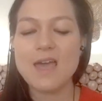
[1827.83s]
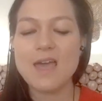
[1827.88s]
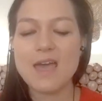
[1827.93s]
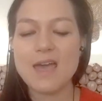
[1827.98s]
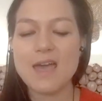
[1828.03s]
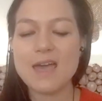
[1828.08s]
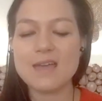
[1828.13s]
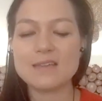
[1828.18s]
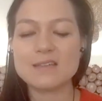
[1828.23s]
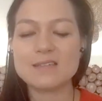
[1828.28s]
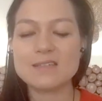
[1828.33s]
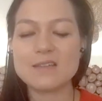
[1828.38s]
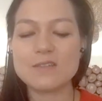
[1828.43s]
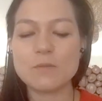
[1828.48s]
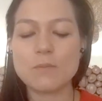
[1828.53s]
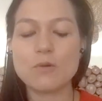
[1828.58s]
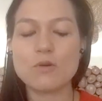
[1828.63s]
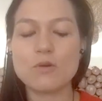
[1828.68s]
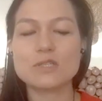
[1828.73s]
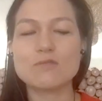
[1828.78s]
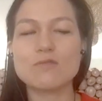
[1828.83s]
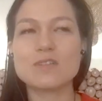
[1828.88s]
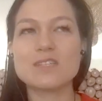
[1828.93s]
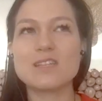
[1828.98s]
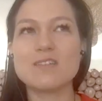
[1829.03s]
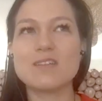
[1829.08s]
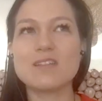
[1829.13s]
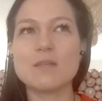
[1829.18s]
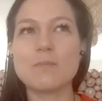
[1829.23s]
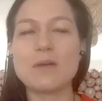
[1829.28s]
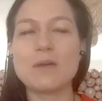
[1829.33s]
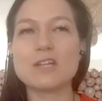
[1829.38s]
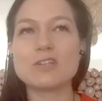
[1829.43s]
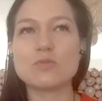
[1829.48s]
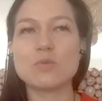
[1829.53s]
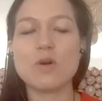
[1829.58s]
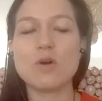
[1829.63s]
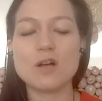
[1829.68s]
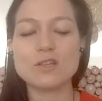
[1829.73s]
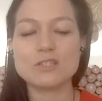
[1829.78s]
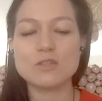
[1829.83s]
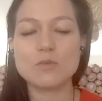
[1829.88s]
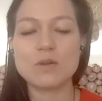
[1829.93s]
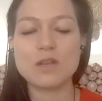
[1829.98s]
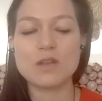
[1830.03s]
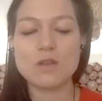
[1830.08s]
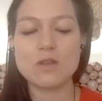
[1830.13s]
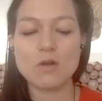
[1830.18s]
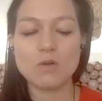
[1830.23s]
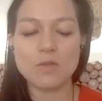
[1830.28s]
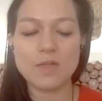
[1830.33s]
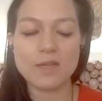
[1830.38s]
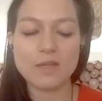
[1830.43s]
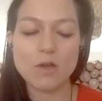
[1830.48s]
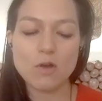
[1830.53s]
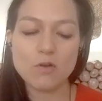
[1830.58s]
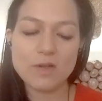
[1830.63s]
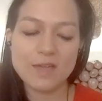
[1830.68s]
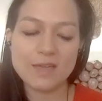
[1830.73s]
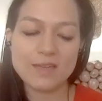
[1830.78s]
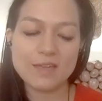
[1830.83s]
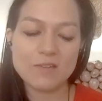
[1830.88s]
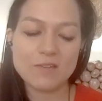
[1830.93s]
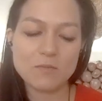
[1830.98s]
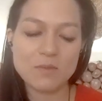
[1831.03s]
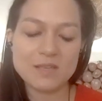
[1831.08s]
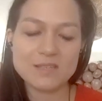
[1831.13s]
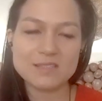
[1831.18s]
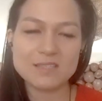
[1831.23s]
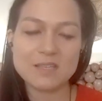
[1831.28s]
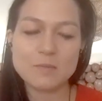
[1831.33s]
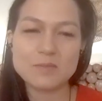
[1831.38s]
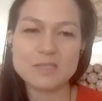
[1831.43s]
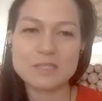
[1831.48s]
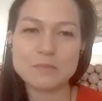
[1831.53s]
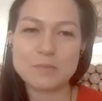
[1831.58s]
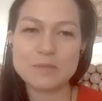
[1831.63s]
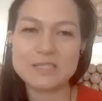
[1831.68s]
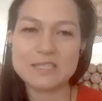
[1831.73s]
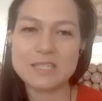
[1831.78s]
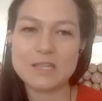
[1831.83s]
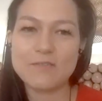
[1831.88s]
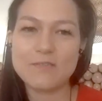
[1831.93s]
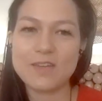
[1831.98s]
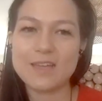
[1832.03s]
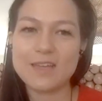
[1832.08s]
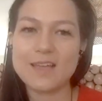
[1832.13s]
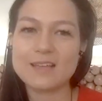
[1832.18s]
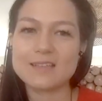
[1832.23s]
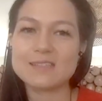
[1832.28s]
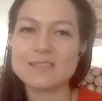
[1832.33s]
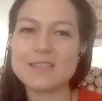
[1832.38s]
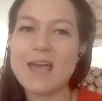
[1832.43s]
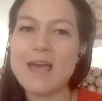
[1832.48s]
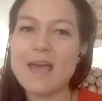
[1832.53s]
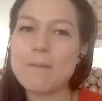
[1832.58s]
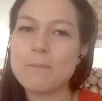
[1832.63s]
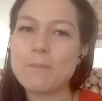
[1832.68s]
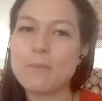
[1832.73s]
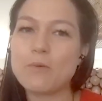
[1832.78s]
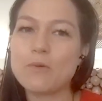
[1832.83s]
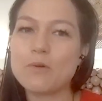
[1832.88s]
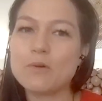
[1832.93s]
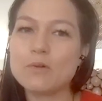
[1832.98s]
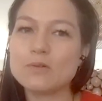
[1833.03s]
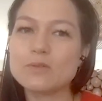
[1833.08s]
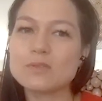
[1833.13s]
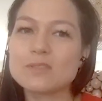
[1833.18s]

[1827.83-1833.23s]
And the person receiving the pitch will also want to know like, okay, give me some specific examples.